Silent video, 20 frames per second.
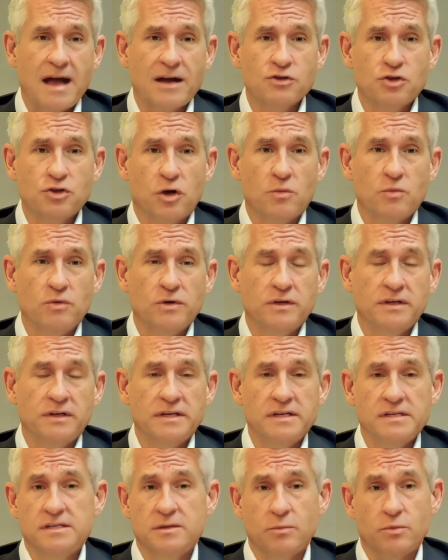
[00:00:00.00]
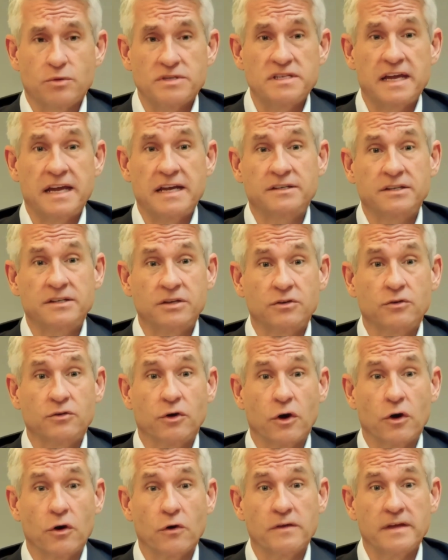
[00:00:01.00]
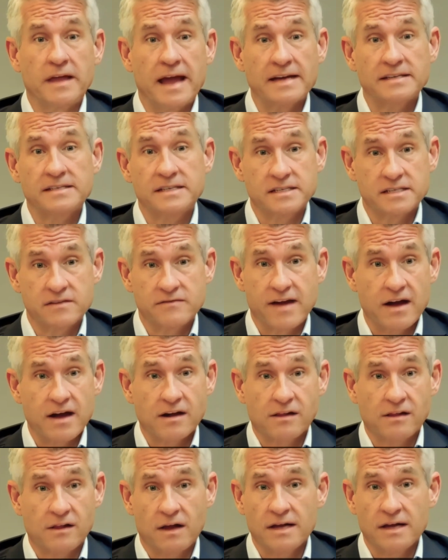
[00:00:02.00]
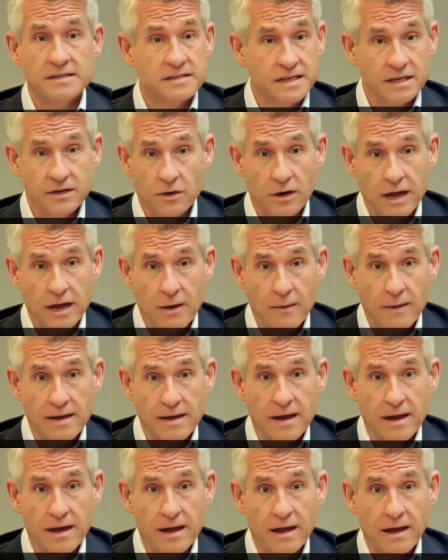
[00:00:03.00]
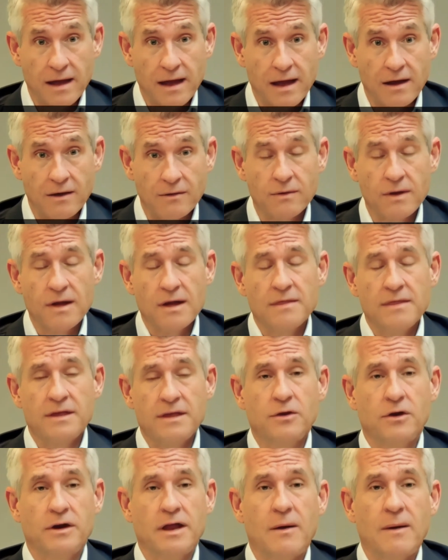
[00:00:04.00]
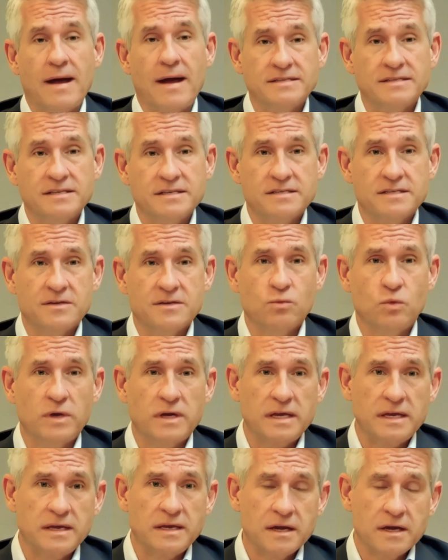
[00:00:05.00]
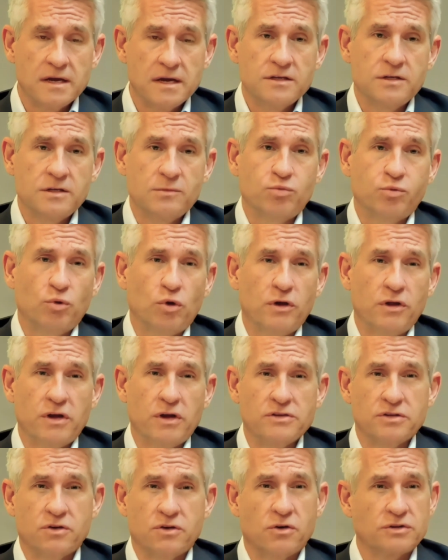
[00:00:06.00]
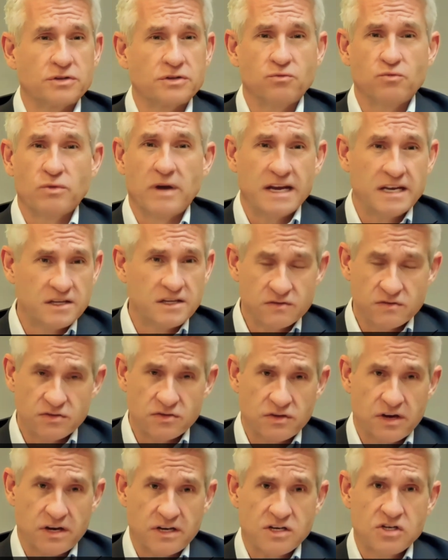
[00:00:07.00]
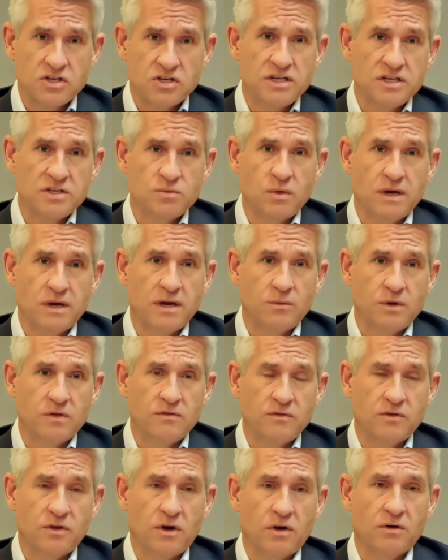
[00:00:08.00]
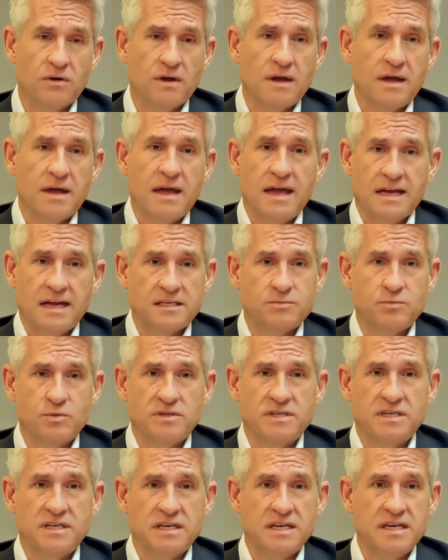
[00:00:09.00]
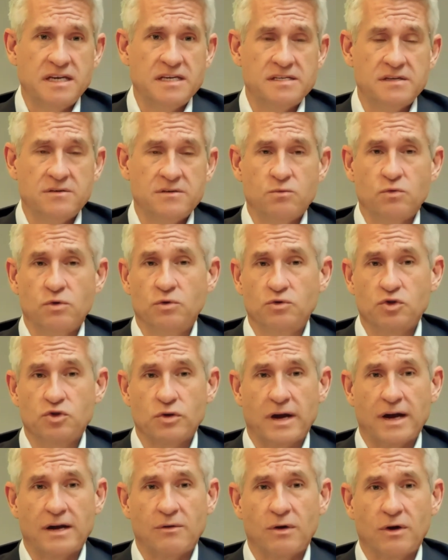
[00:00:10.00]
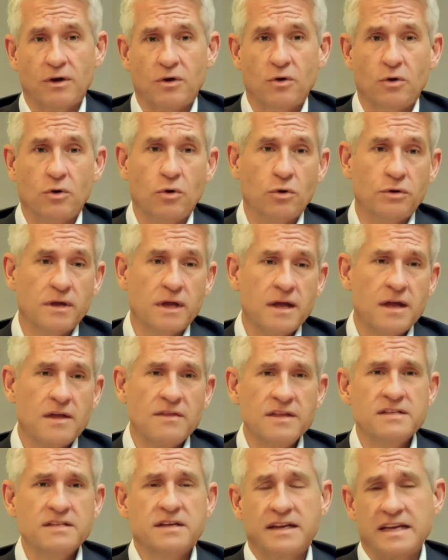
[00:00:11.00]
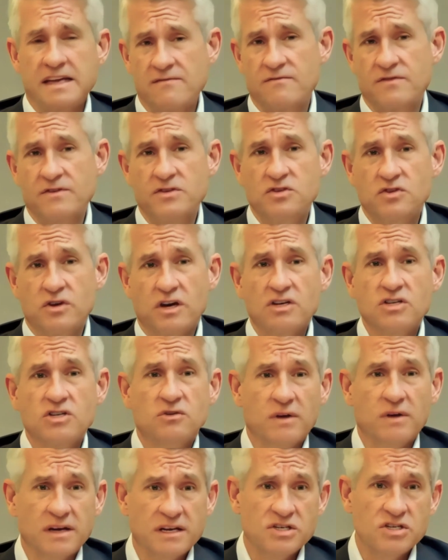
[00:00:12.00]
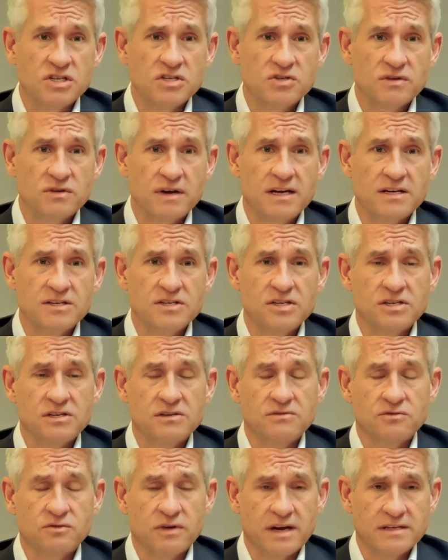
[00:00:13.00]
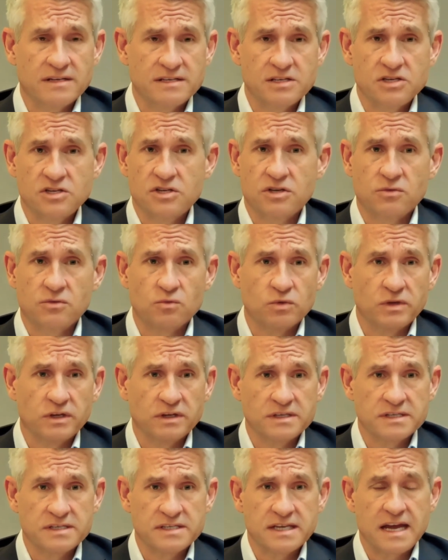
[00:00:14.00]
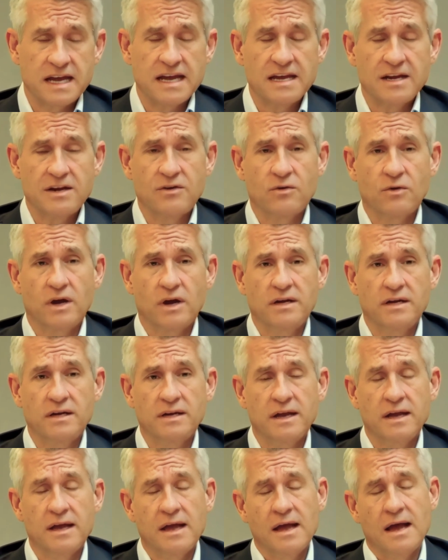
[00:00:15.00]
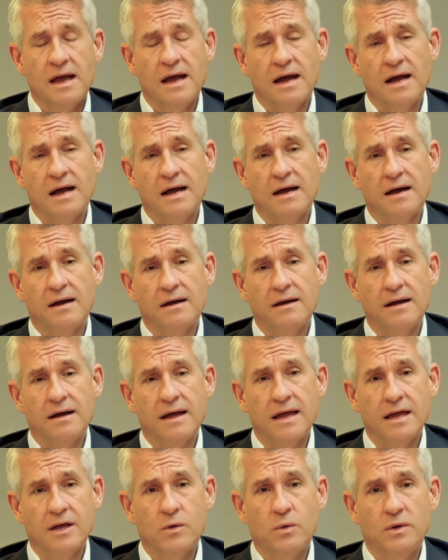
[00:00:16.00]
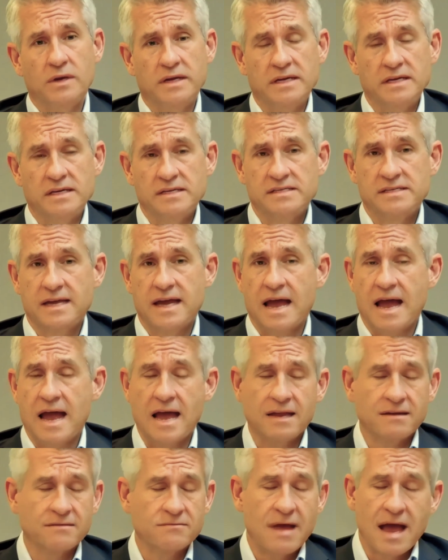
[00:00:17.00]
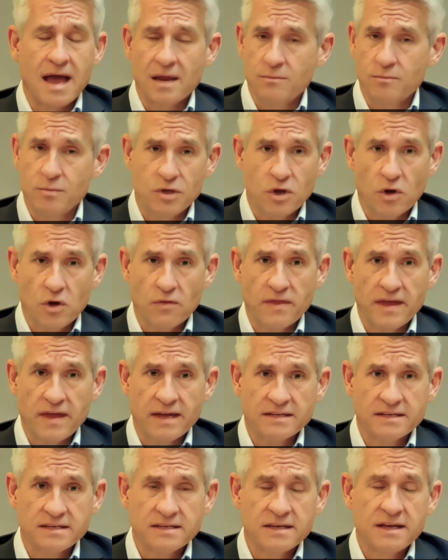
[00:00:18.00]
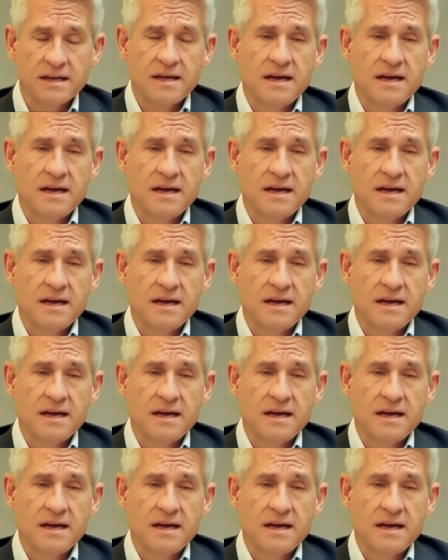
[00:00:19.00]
our job really is to protect and grow the assets of our clients. They're not our assets, and we deploy those across a range of strategies where we've got expertise and real track record. Things like infrastructure, energy transition, real estate, credit, equities, and beyond that.